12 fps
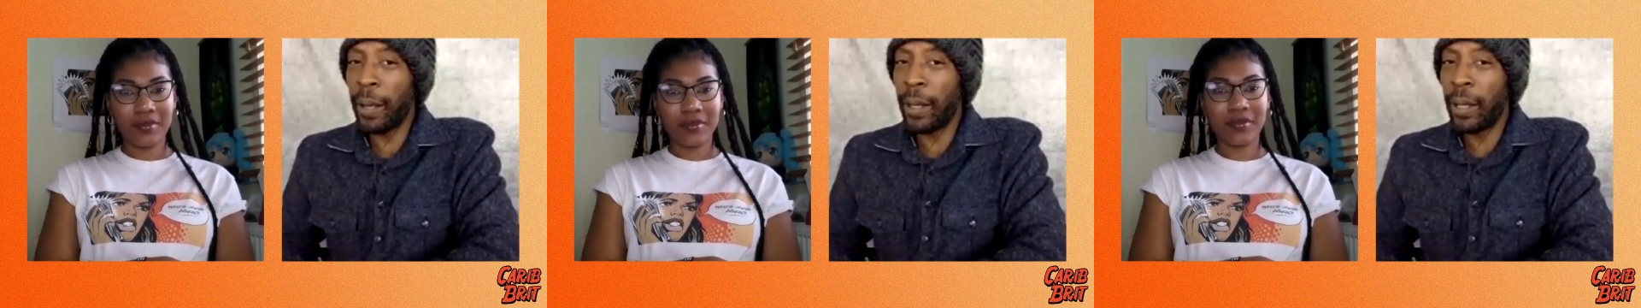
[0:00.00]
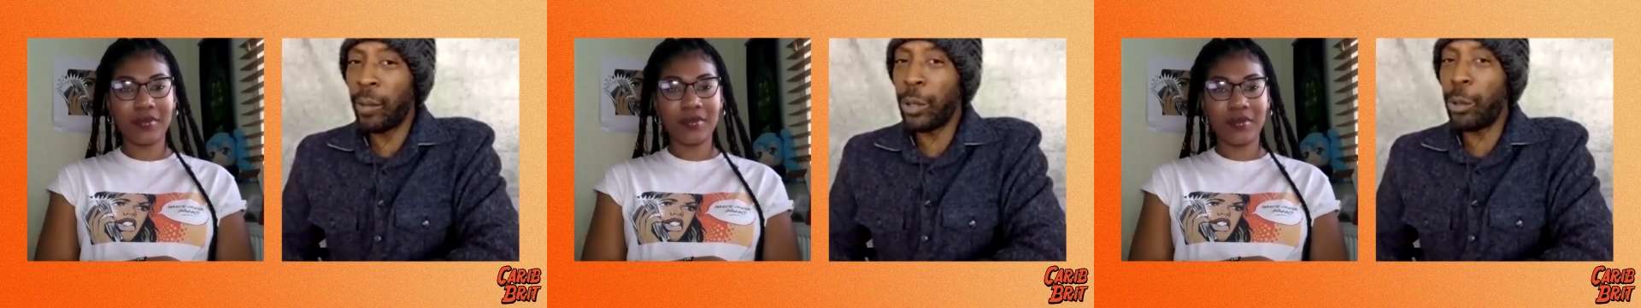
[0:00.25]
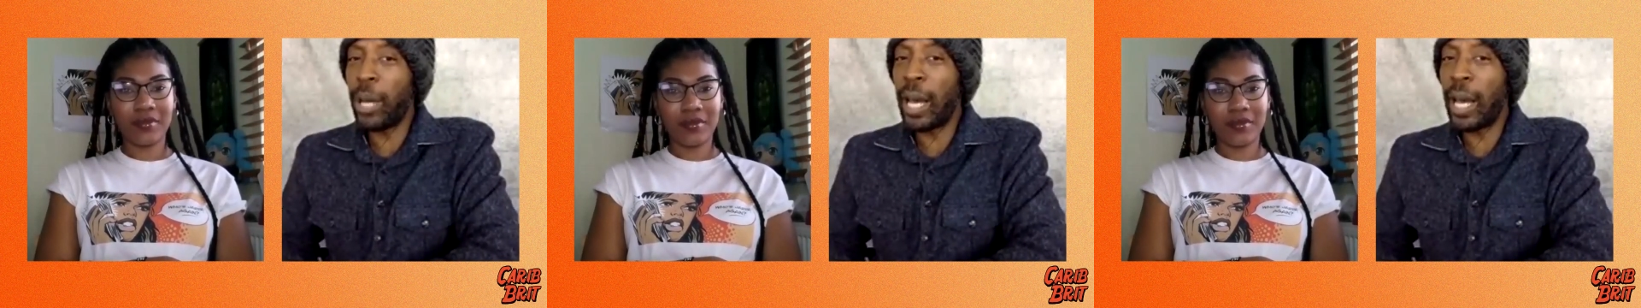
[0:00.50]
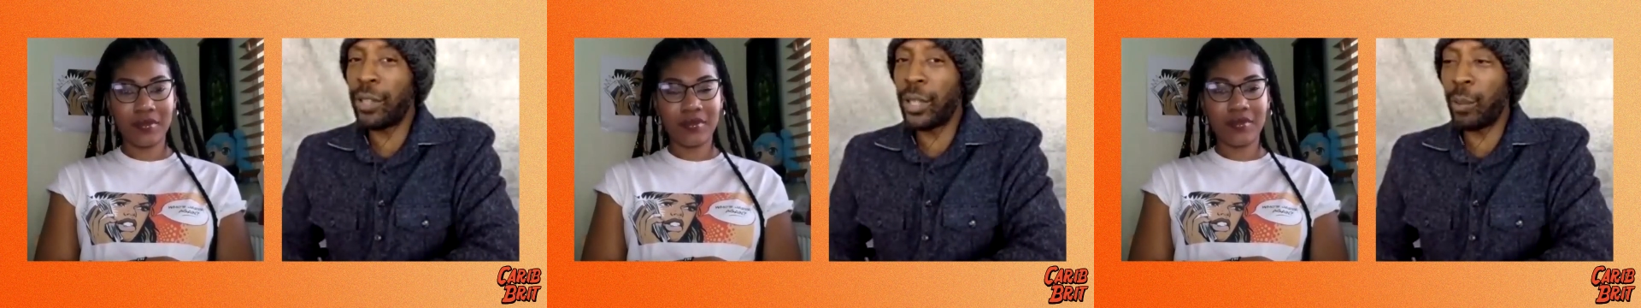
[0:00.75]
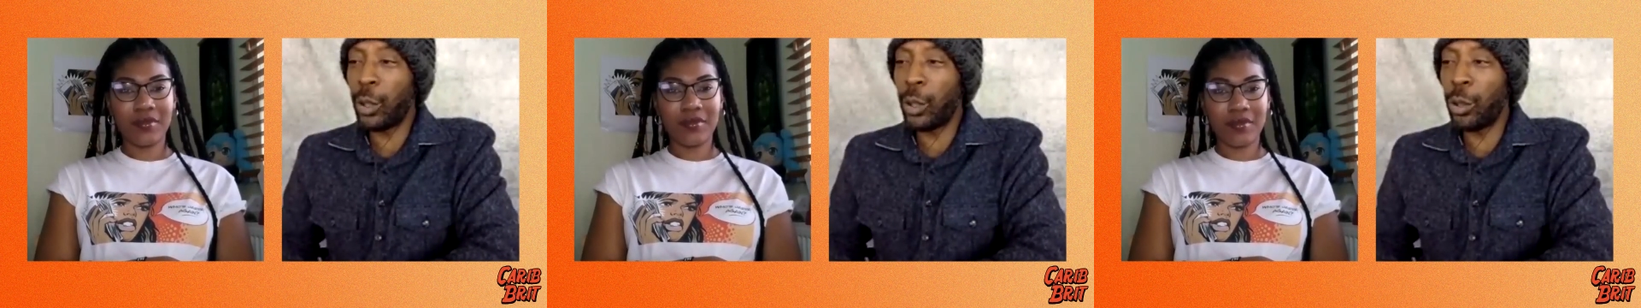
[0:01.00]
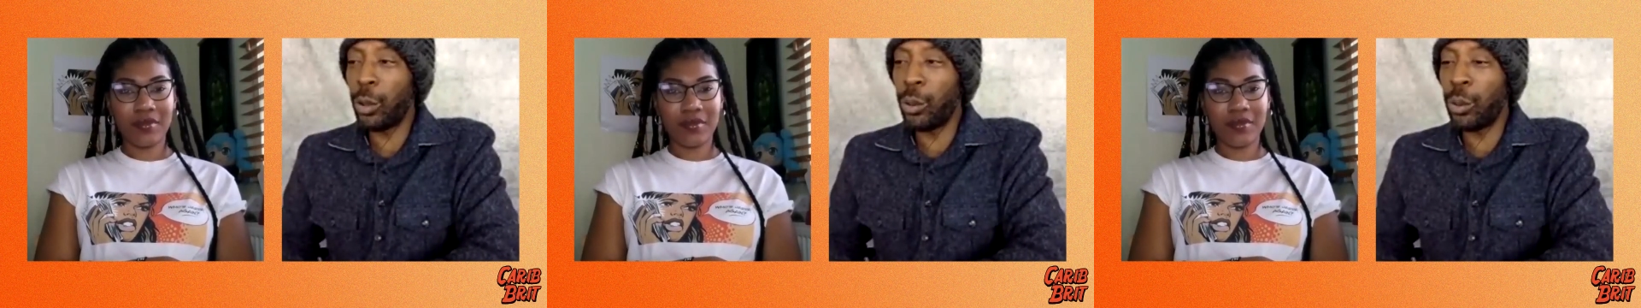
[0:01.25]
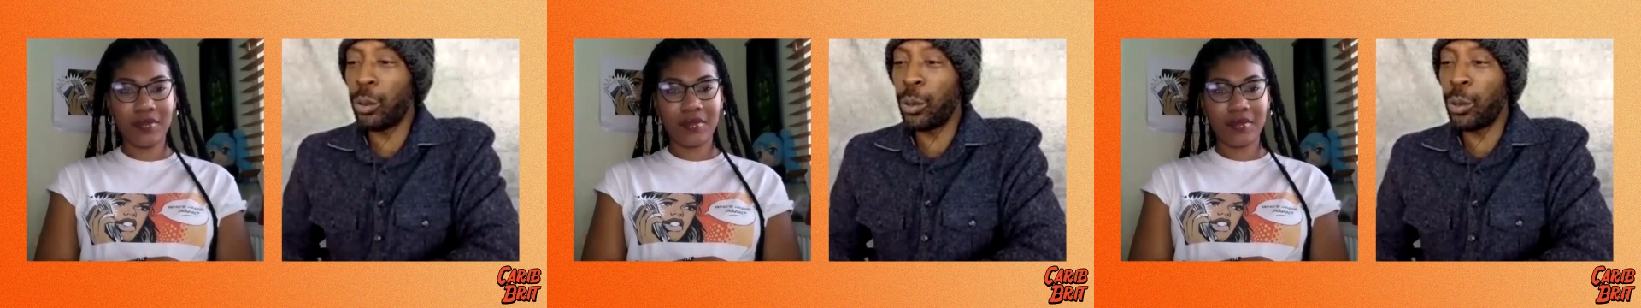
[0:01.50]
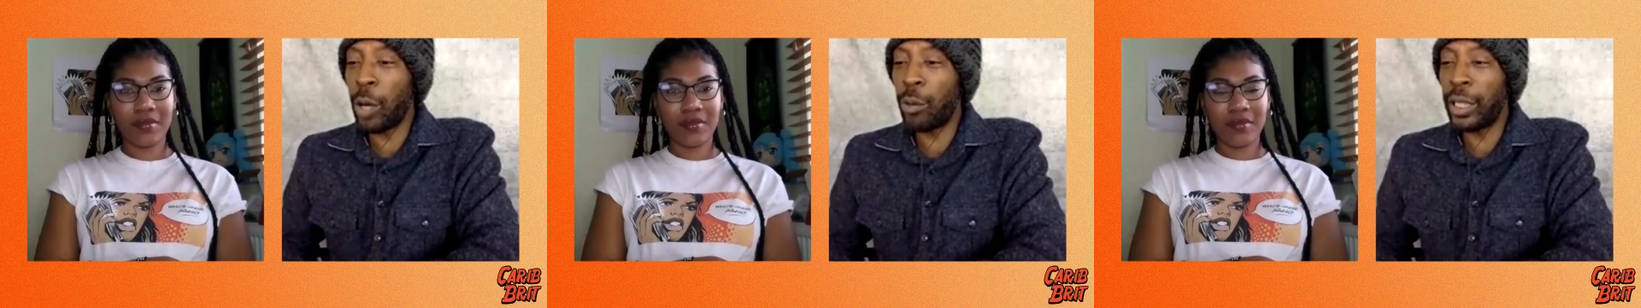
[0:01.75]
Speaker 1: when you have someone who
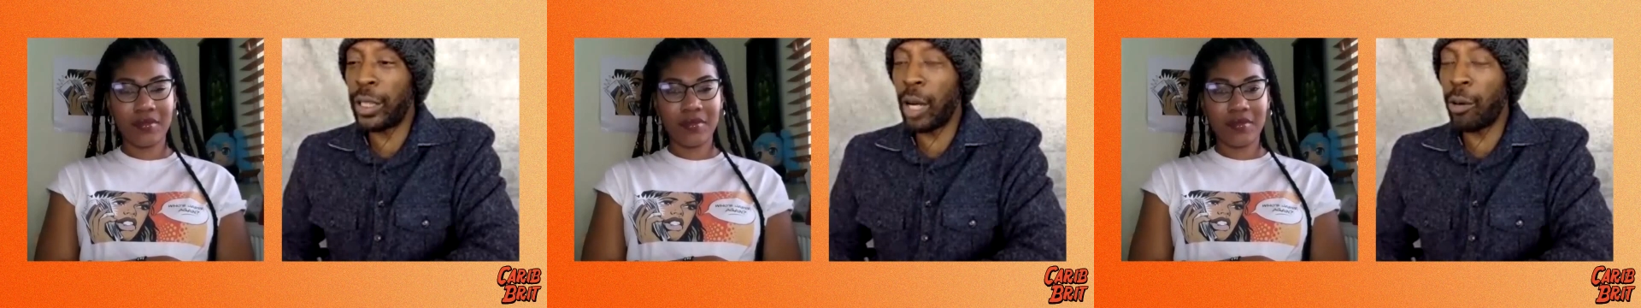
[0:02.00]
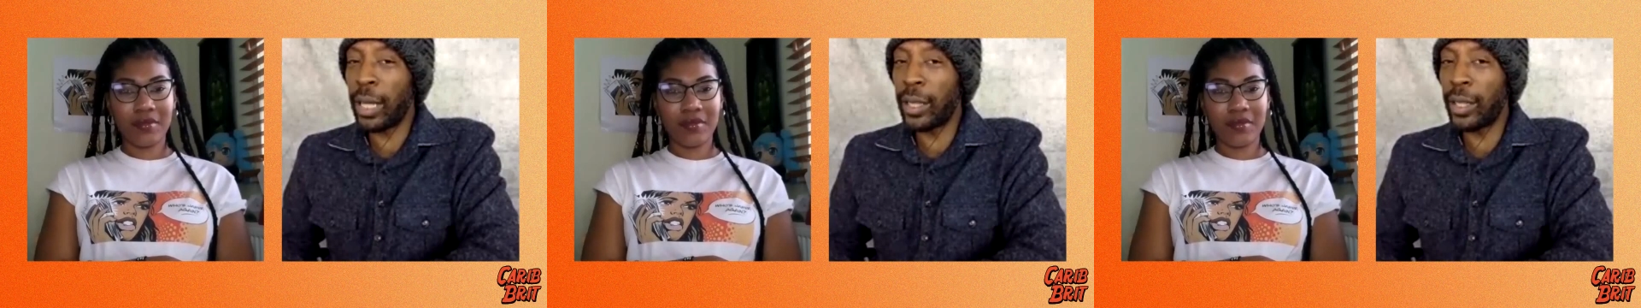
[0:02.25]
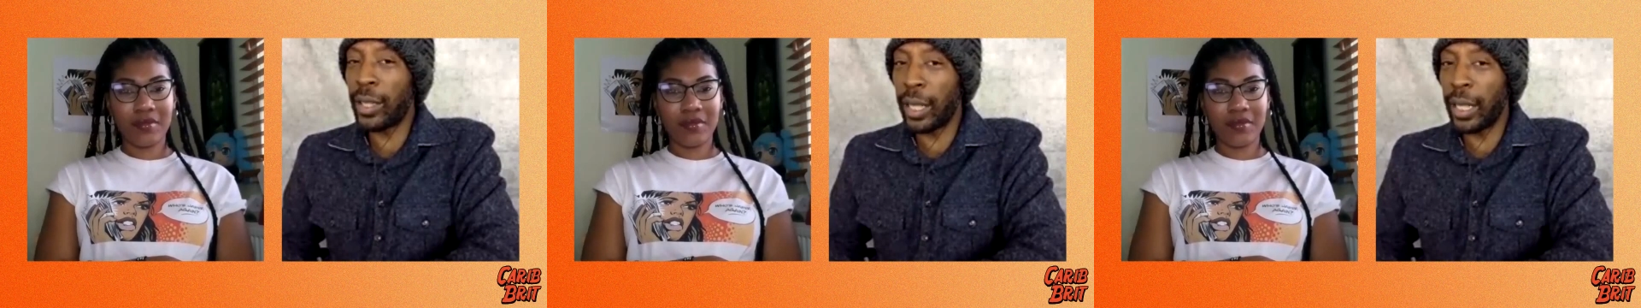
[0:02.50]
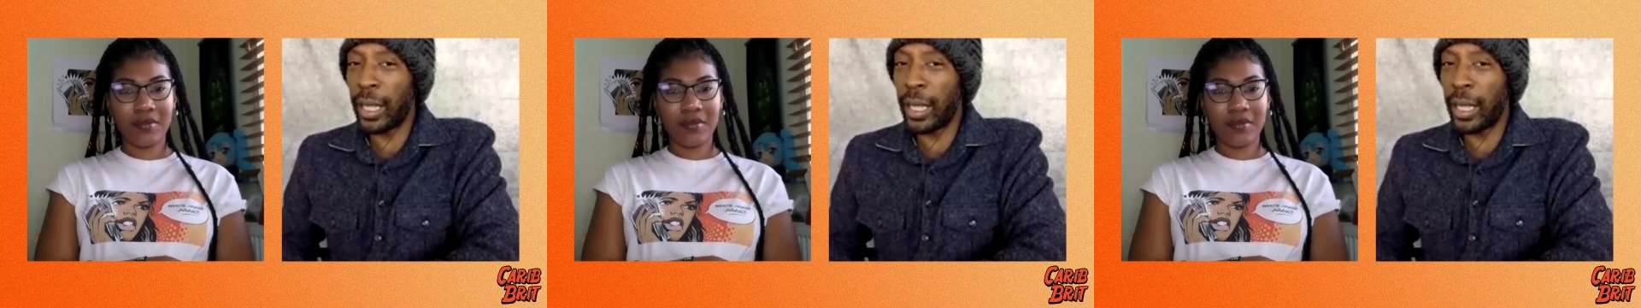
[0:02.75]
not only directs it